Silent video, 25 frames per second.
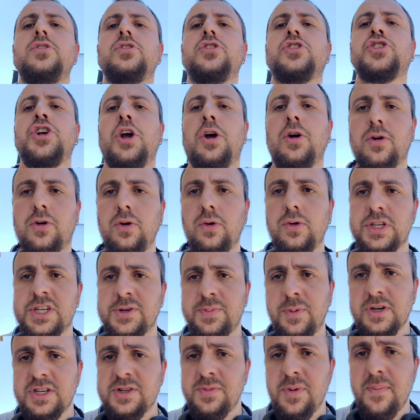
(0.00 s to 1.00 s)
charcoal is
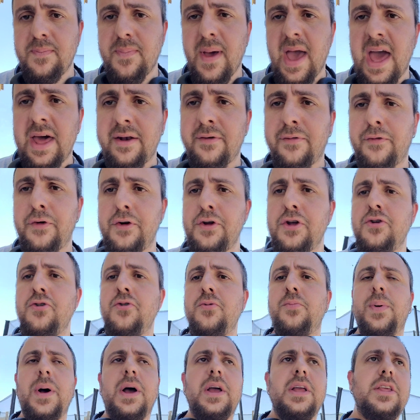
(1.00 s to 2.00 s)
supposed to be bad for
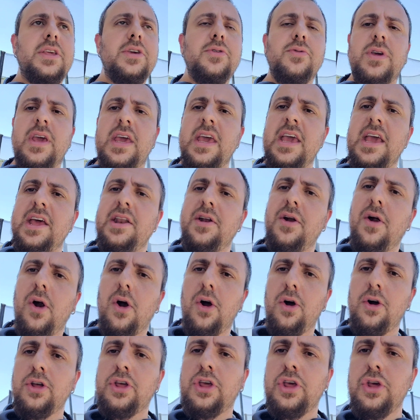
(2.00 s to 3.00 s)
you, but you can't
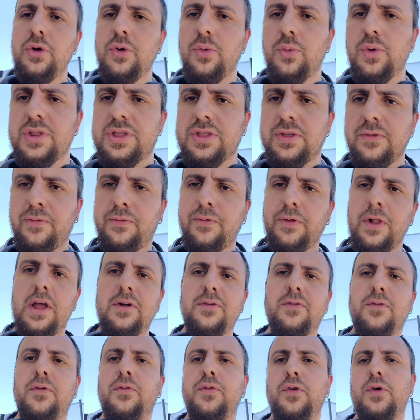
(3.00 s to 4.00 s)
argue with the
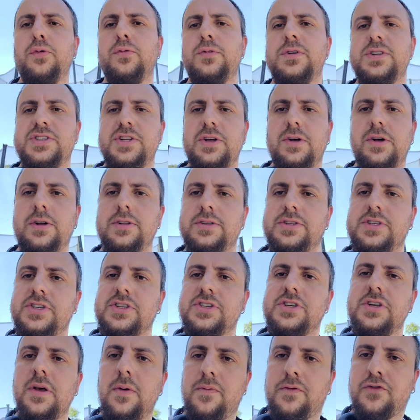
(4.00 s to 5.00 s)
flavorful
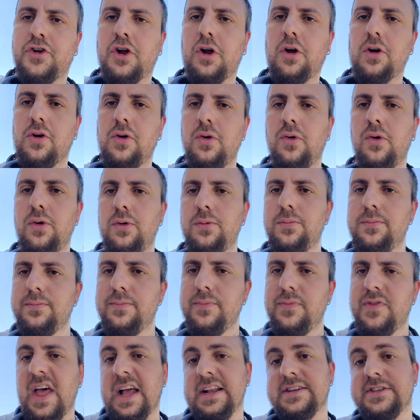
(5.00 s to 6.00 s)
results of charcoal.
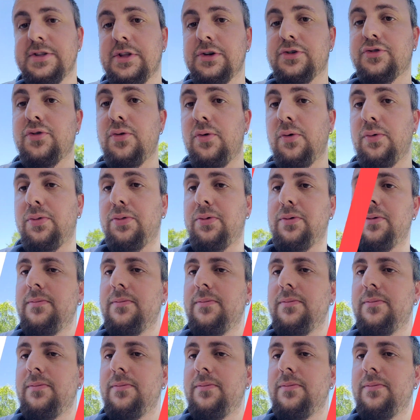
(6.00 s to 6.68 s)
That's the truth.